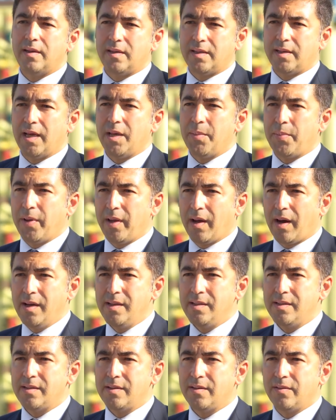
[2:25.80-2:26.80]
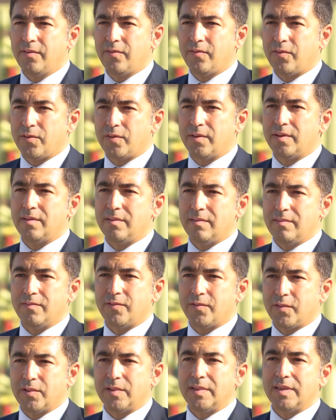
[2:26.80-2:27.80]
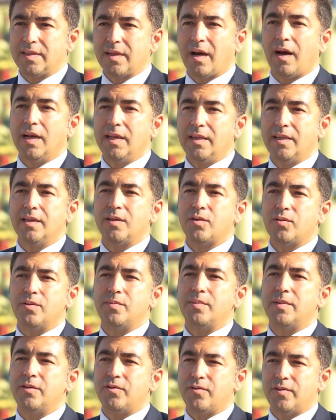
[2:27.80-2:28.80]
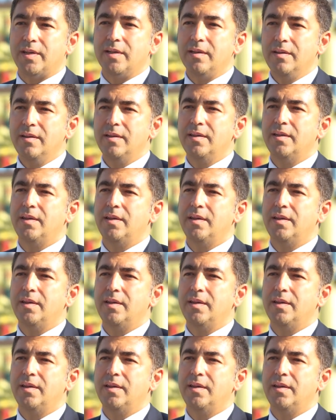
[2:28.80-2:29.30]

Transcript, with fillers: their KPIs for, for this idea to be real,